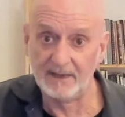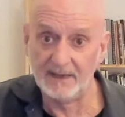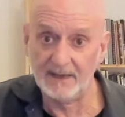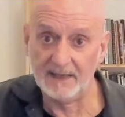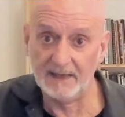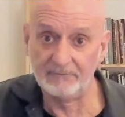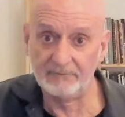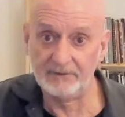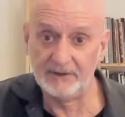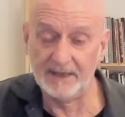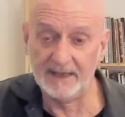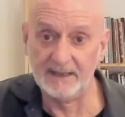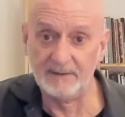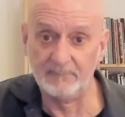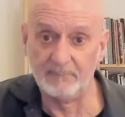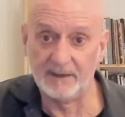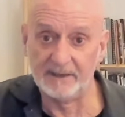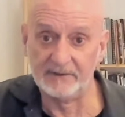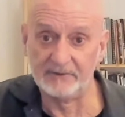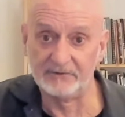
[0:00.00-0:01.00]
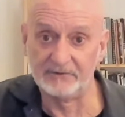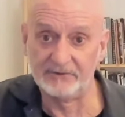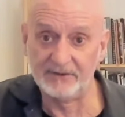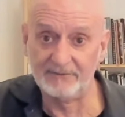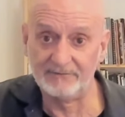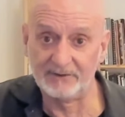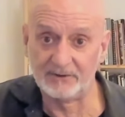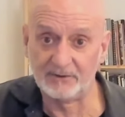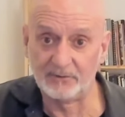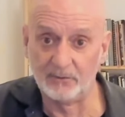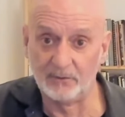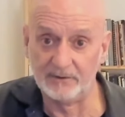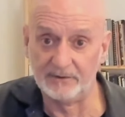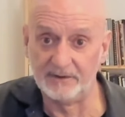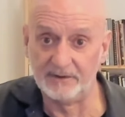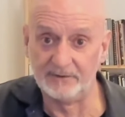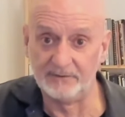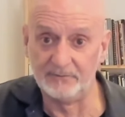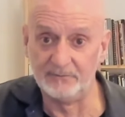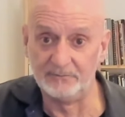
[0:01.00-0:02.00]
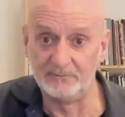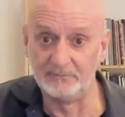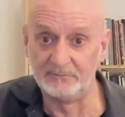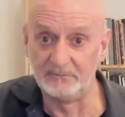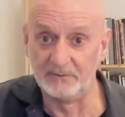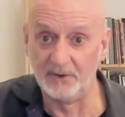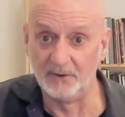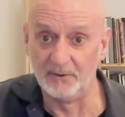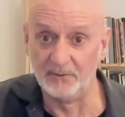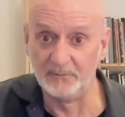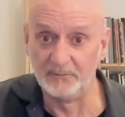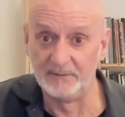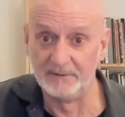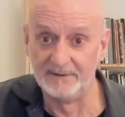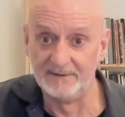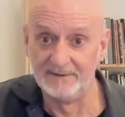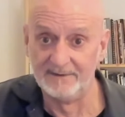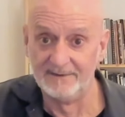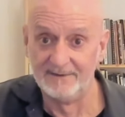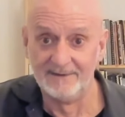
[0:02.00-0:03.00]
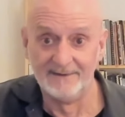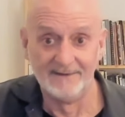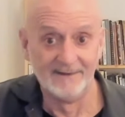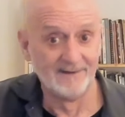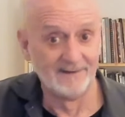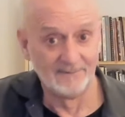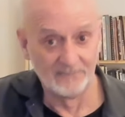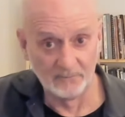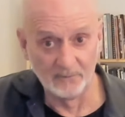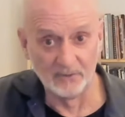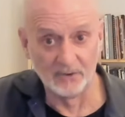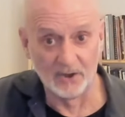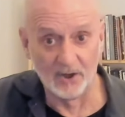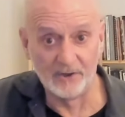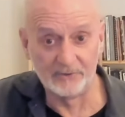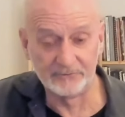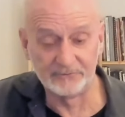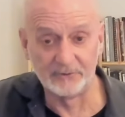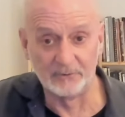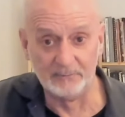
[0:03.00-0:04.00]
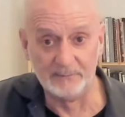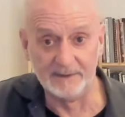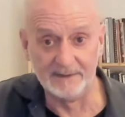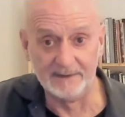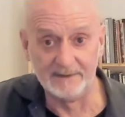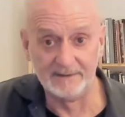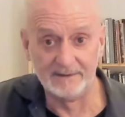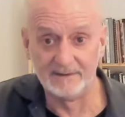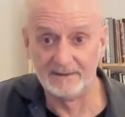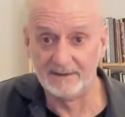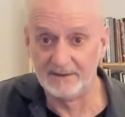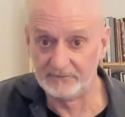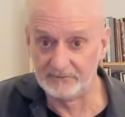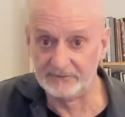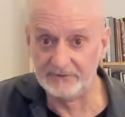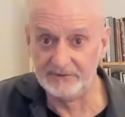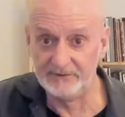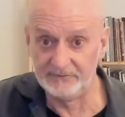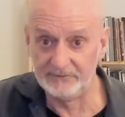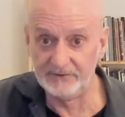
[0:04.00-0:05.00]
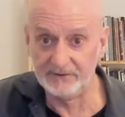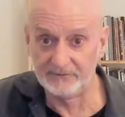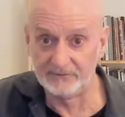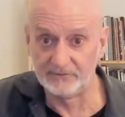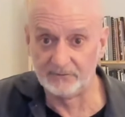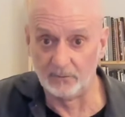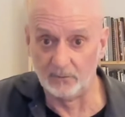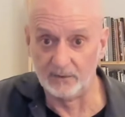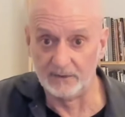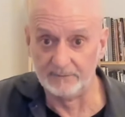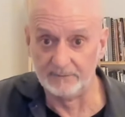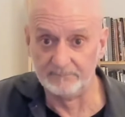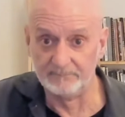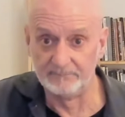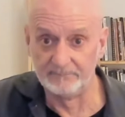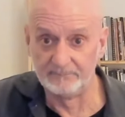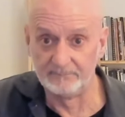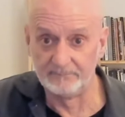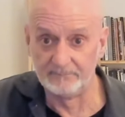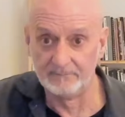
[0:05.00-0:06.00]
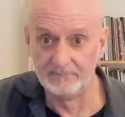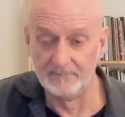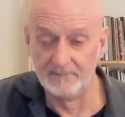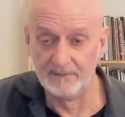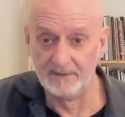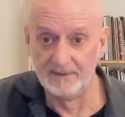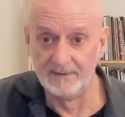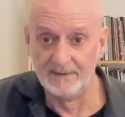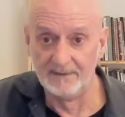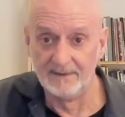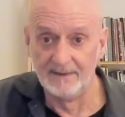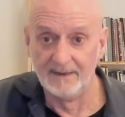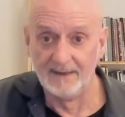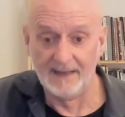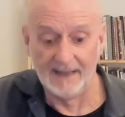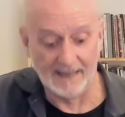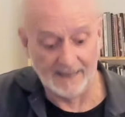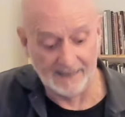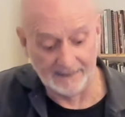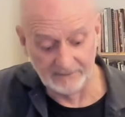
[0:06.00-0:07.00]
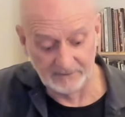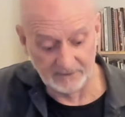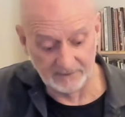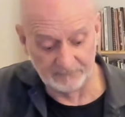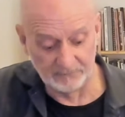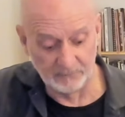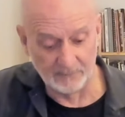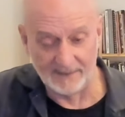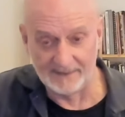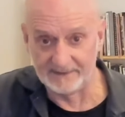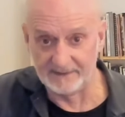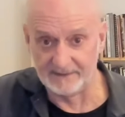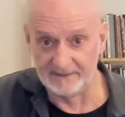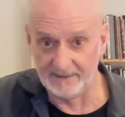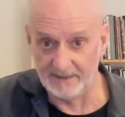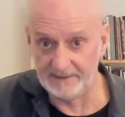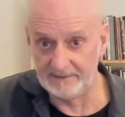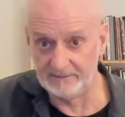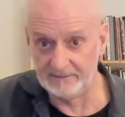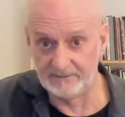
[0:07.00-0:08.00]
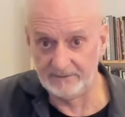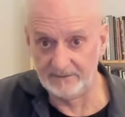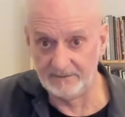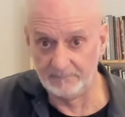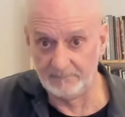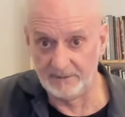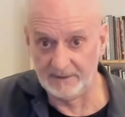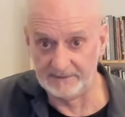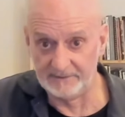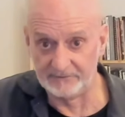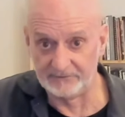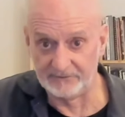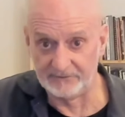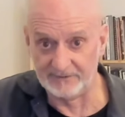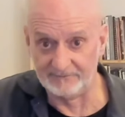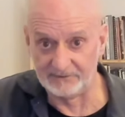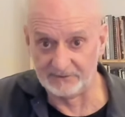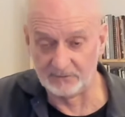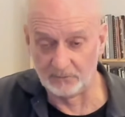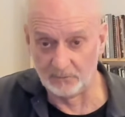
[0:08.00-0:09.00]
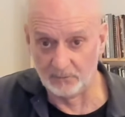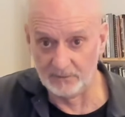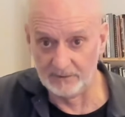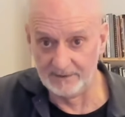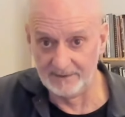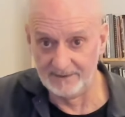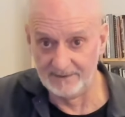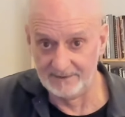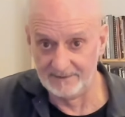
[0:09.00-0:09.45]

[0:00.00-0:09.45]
every A minor 7th chord that you know will also be a C6 chord. And if you add a 9th to the minor 7th chord,